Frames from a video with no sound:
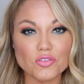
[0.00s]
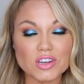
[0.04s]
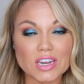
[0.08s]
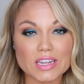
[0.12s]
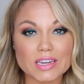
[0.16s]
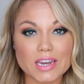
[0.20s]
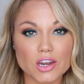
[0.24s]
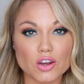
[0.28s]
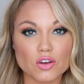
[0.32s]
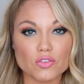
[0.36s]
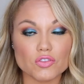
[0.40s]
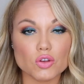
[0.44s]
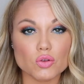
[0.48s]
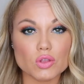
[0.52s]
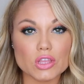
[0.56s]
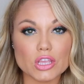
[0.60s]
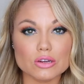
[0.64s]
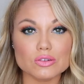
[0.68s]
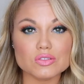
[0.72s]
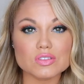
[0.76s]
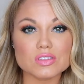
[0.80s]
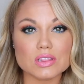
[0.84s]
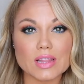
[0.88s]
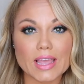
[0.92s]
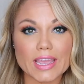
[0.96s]
in an interview
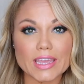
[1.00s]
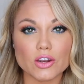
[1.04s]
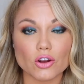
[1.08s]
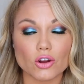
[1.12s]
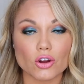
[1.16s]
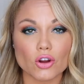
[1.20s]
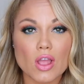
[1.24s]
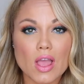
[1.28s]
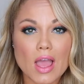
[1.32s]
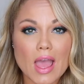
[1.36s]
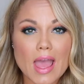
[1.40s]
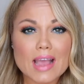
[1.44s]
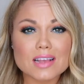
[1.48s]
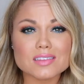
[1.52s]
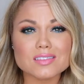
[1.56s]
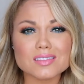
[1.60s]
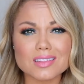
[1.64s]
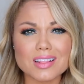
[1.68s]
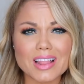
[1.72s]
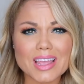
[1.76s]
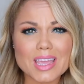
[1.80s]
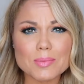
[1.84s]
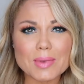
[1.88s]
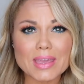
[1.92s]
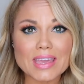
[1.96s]
years later,
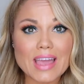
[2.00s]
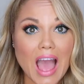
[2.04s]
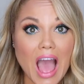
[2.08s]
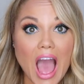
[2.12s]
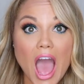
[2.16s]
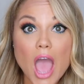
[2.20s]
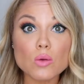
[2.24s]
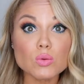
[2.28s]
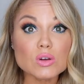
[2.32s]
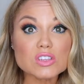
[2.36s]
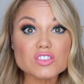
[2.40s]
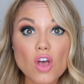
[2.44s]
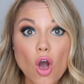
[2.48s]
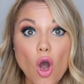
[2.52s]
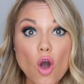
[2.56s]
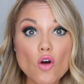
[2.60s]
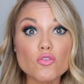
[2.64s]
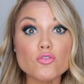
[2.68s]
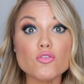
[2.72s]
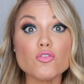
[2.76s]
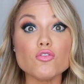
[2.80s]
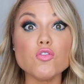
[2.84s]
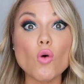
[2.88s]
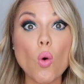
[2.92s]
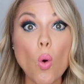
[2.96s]
exclaiming, "I was all
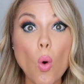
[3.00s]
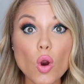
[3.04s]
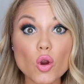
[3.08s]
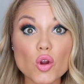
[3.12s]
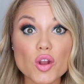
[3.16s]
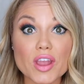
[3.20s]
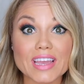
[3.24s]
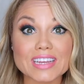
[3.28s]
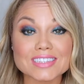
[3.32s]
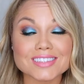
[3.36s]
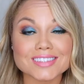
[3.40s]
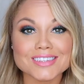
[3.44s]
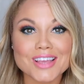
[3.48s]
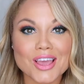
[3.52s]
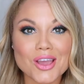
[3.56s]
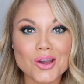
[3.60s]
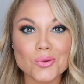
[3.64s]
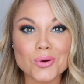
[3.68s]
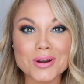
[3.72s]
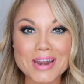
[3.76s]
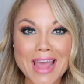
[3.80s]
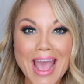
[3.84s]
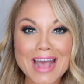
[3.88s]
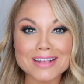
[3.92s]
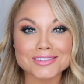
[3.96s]
for it,"
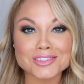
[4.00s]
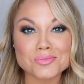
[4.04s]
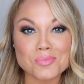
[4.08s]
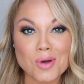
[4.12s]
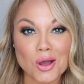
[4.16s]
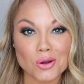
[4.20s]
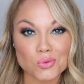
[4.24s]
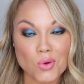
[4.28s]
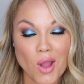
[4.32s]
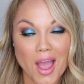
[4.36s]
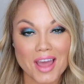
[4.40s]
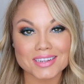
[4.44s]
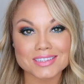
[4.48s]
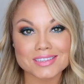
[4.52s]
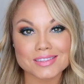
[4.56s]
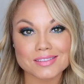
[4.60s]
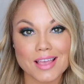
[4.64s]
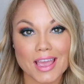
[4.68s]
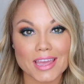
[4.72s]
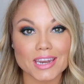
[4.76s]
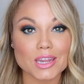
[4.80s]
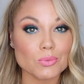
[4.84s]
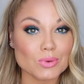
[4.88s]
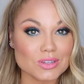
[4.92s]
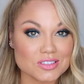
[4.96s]
when asked about Roddy
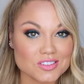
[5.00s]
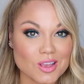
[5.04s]
signing with